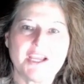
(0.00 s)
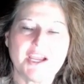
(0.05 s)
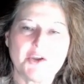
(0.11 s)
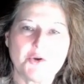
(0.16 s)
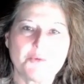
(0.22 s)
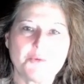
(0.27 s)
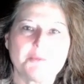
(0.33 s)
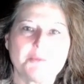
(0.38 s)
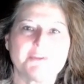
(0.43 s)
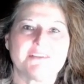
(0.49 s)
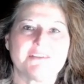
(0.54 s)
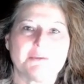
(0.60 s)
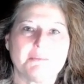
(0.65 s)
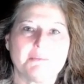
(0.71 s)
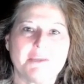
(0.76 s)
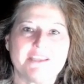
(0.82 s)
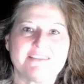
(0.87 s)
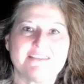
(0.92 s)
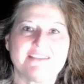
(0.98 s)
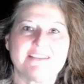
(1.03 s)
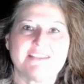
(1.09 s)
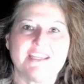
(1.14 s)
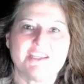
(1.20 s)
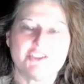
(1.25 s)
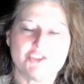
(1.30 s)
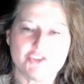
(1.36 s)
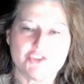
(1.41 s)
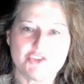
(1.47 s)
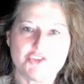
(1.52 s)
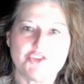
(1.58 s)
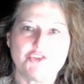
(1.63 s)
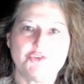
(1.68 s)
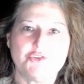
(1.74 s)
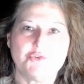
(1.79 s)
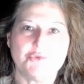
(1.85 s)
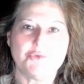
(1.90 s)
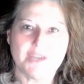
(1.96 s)
I hope it's an amazing day to
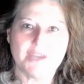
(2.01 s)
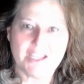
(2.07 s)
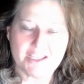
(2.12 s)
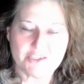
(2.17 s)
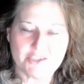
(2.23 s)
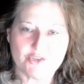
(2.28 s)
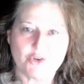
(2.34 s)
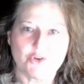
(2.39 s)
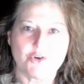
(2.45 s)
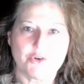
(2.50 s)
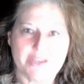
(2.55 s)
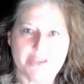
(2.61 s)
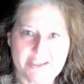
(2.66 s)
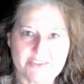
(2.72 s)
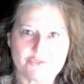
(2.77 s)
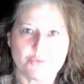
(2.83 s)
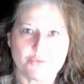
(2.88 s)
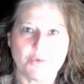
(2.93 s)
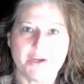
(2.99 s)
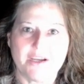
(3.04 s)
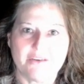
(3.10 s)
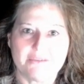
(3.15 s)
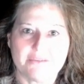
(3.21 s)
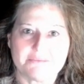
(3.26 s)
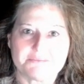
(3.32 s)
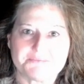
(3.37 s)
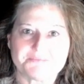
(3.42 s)
you and her as well.